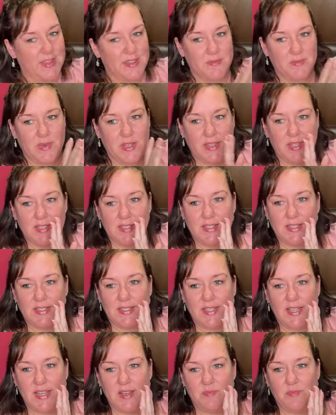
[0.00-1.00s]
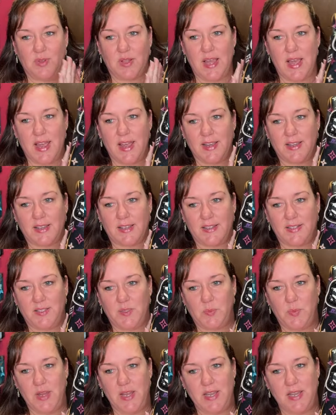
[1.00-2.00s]
But this is the black
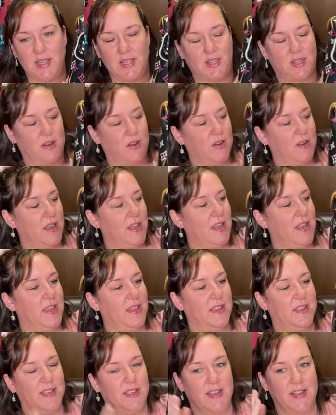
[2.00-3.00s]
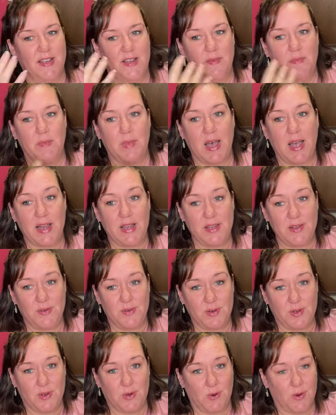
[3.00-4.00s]
Speedy thirty, my
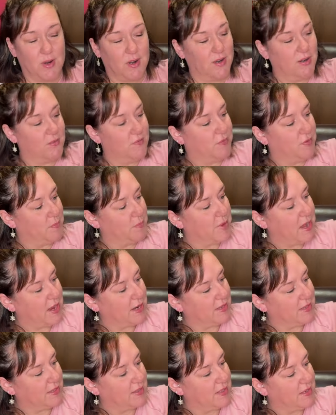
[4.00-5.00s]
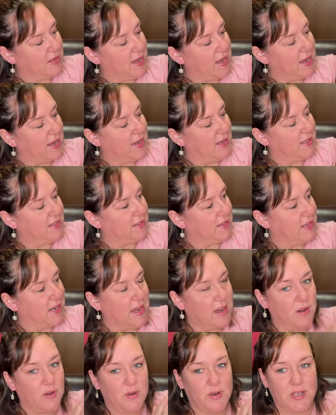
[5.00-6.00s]
unicorn from back in the day that I
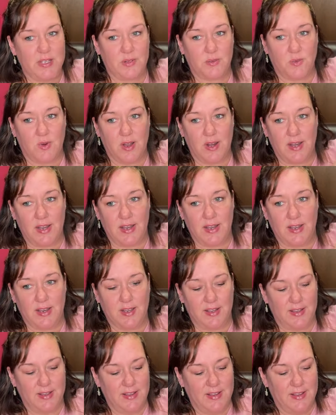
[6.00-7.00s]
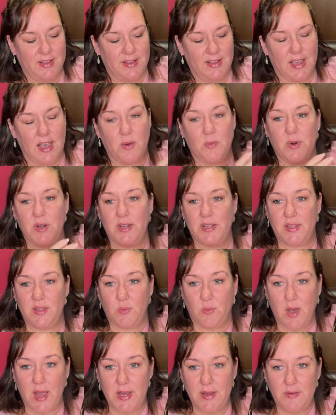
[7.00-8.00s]
always wanted. I wanted the
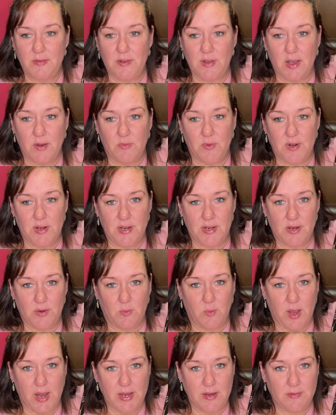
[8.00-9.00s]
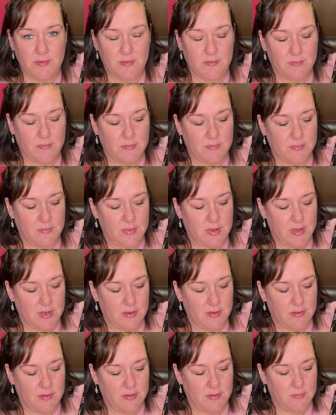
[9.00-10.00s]
white, I wanted a white
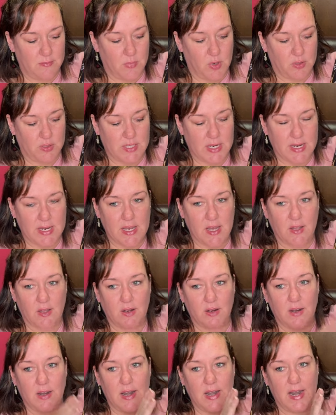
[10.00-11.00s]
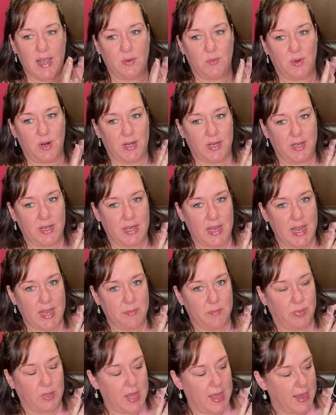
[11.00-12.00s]
multicolor, and I wanted
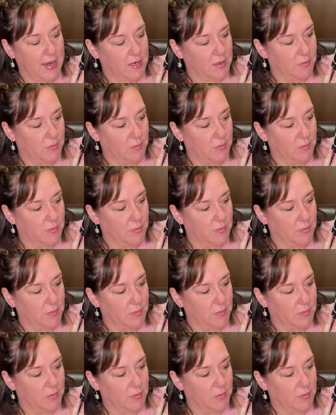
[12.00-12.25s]
a black